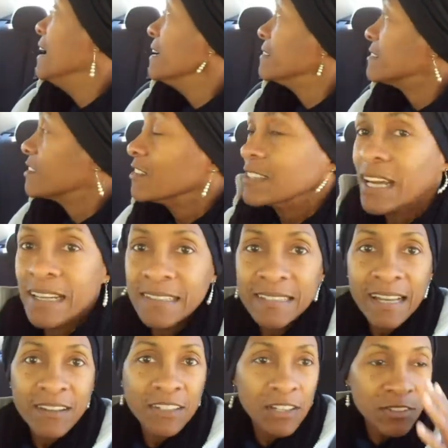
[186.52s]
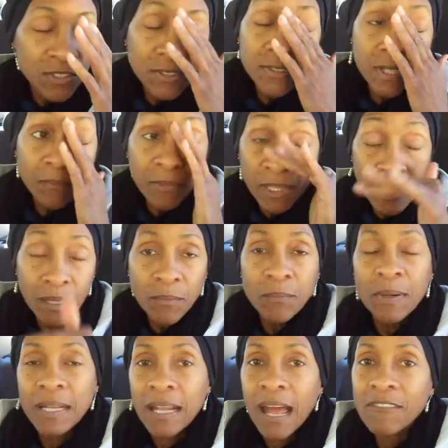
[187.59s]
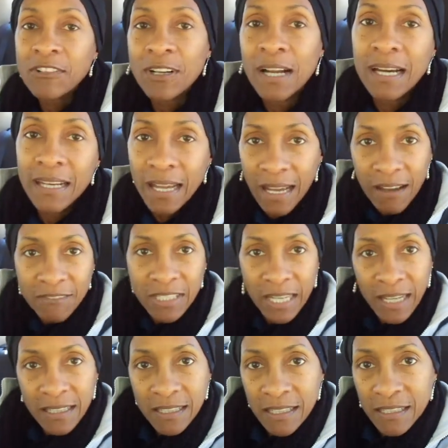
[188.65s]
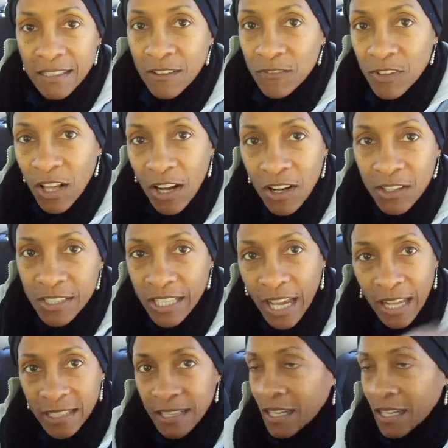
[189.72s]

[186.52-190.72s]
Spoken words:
it's so nice out, go do something, but I forgot. I haven't edited the vlog yet.